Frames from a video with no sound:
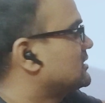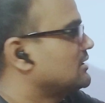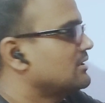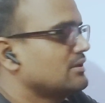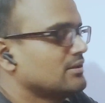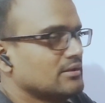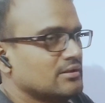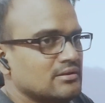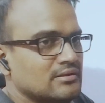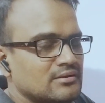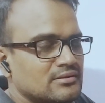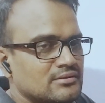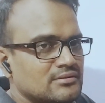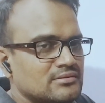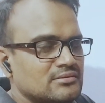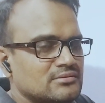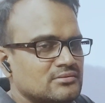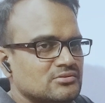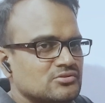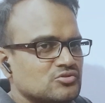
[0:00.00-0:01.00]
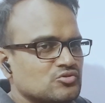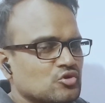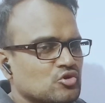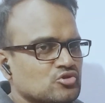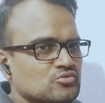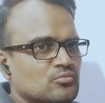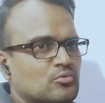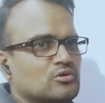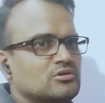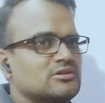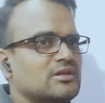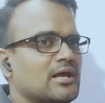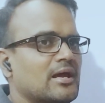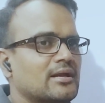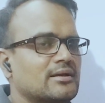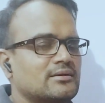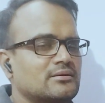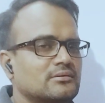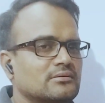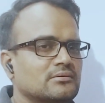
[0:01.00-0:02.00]
t so small
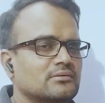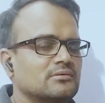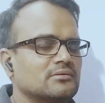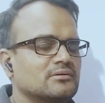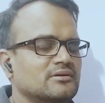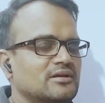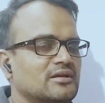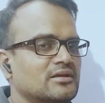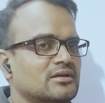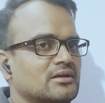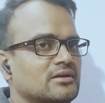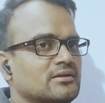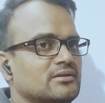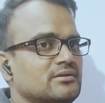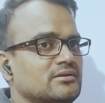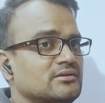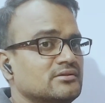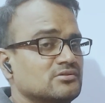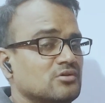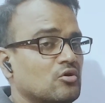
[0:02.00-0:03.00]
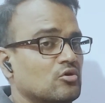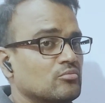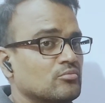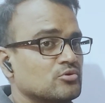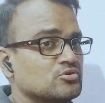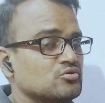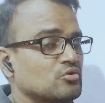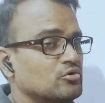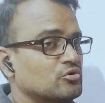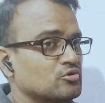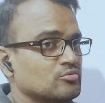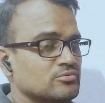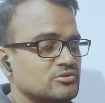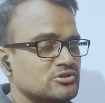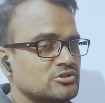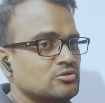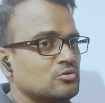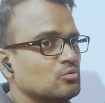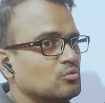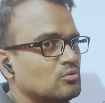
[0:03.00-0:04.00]
that delta t is almost going to be
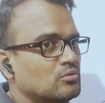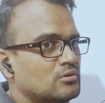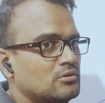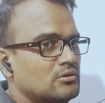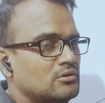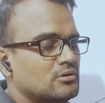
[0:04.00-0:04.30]
0.